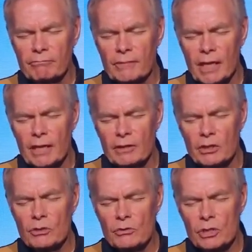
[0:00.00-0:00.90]
Thank
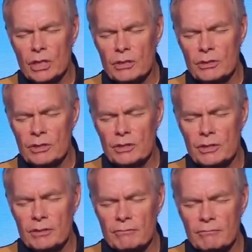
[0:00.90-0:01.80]
you,
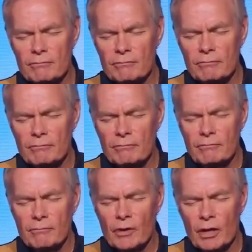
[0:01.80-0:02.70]
Jesus.
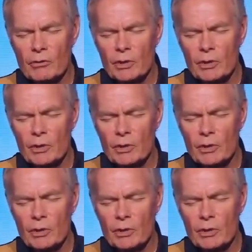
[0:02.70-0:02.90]
Father,